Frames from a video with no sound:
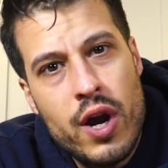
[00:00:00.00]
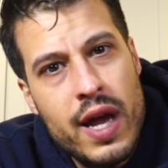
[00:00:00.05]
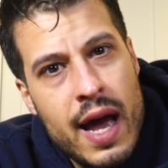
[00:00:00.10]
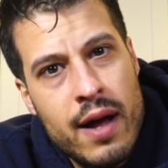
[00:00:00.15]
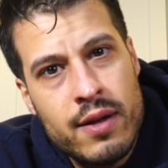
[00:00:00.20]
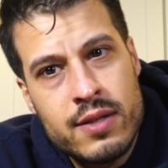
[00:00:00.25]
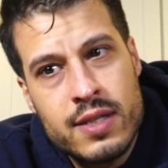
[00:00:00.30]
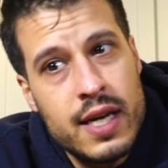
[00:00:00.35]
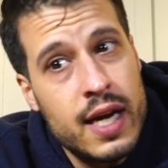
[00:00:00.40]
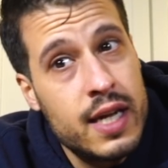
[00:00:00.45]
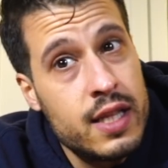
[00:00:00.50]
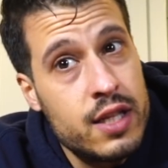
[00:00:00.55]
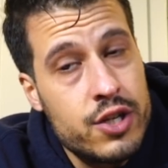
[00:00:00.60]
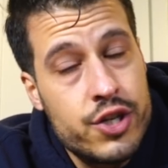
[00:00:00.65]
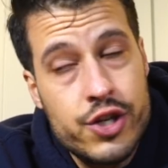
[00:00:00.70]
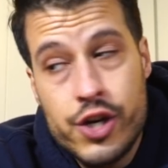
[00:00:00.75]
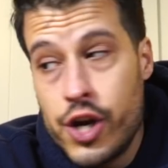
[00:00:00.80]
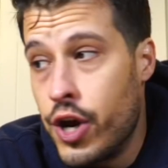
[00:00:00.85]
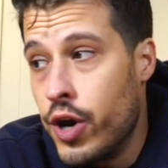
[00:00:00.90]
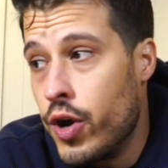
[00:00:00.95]
outside the
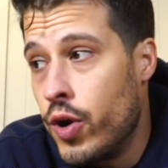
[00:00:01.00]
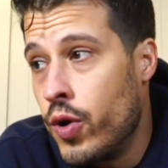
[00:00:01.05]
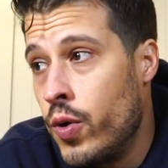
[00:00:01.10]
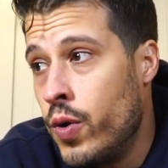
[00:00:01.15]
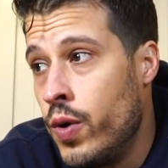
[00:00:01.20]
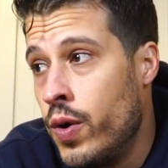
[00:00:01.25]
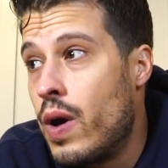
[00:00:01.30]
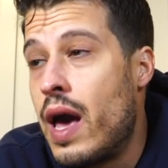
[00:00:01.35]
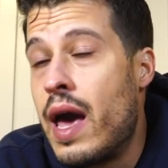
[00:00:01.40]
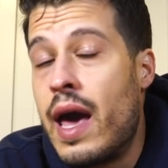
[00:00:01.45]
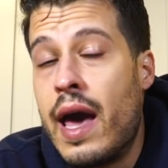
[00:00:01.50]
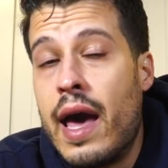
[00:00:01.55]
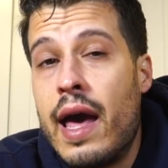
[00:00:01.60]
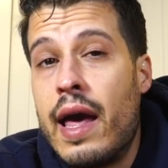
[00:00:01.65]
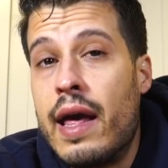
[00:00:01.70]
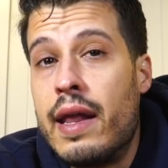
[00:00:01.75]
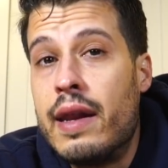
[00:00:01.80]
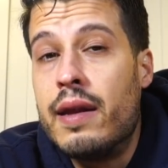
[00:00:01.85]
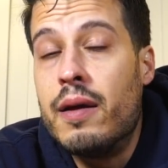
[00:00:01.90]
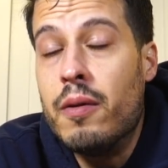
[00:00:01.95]
show
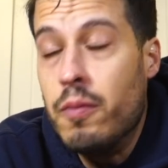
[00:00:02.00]
and